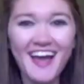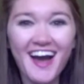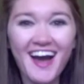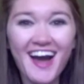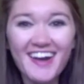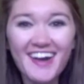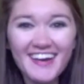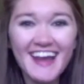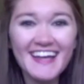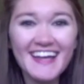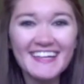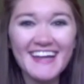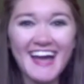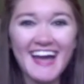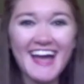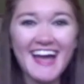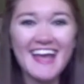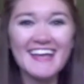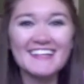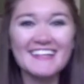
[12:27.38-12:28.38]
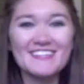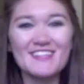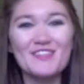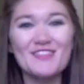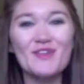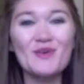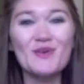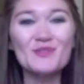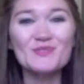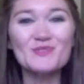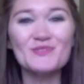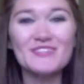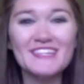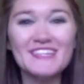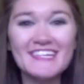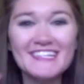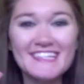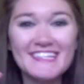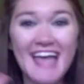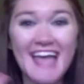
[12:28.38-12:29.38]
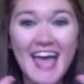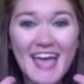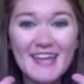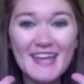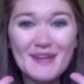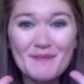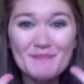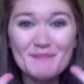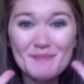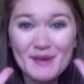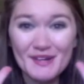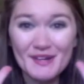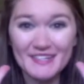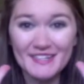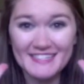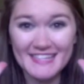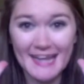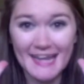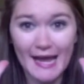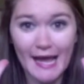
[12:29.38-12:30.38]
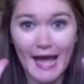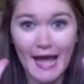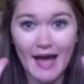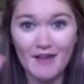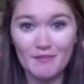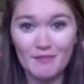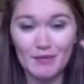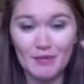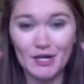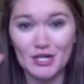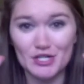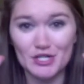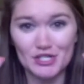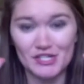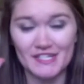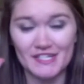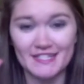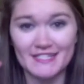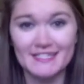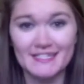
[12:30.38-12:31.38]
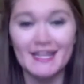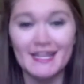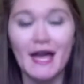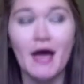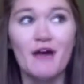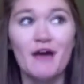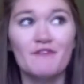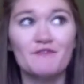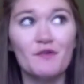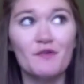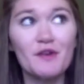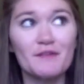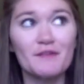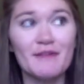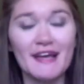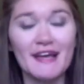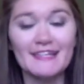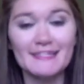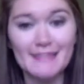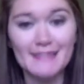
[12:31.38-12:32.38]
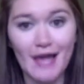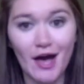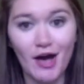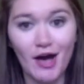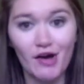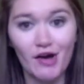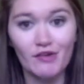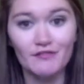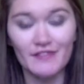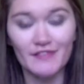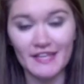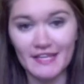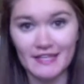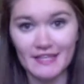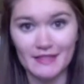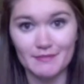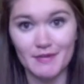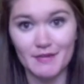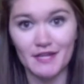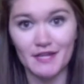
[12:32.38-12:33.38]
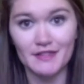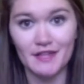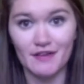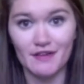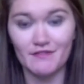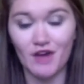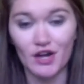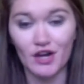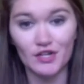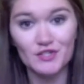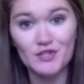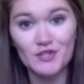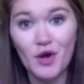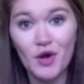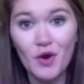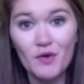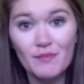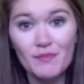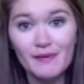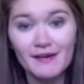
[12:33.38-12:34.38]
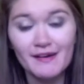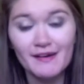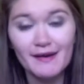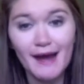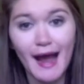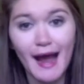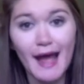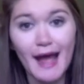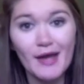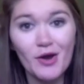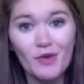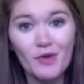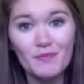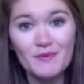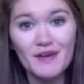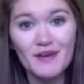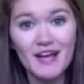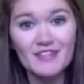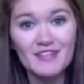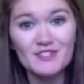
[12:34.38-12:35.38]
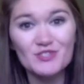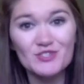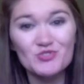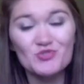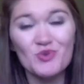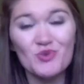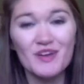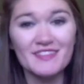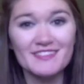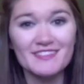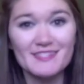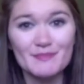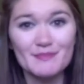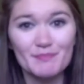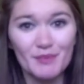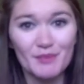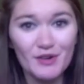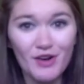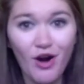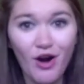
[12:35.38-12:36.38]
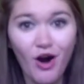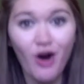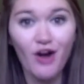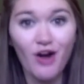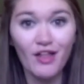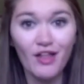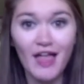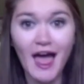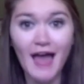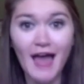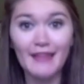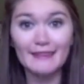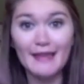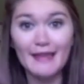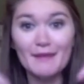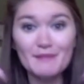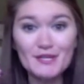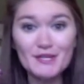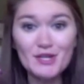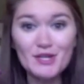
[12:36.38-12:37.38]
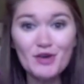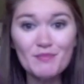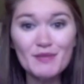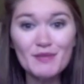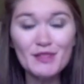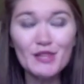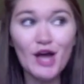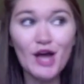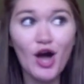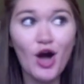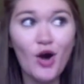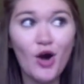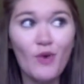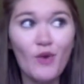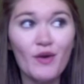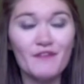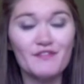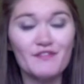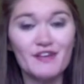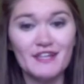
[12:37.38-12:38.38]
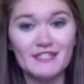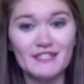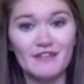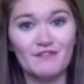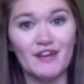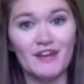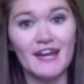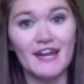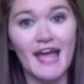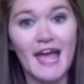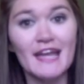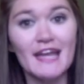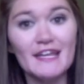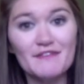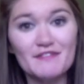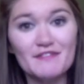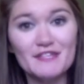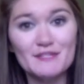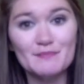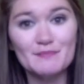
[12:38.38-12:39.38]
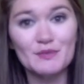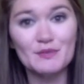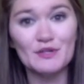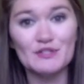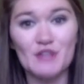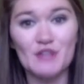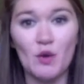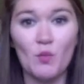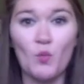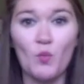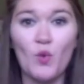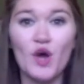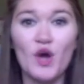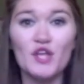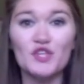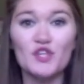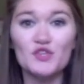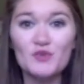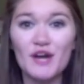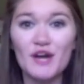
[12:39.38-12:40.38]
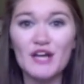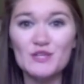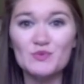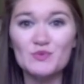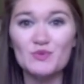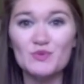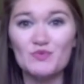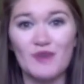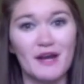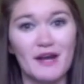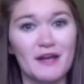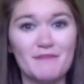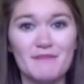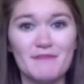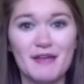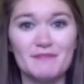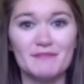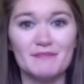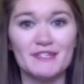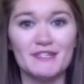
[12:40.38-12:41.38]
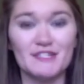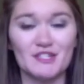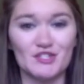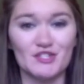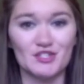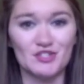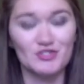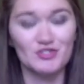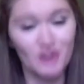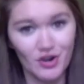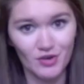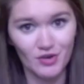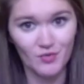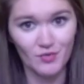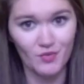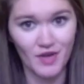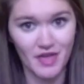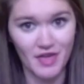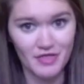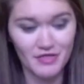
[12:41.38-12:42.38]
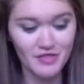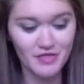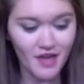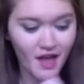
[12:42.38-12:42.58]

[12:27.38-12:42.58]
Alright guys, those were the 10 books that I have purchased for myself in the month of October. I hope you guys enjoyed this book haul. Let me know below if you guys have read any of these books and what you guys would recommend me to start with.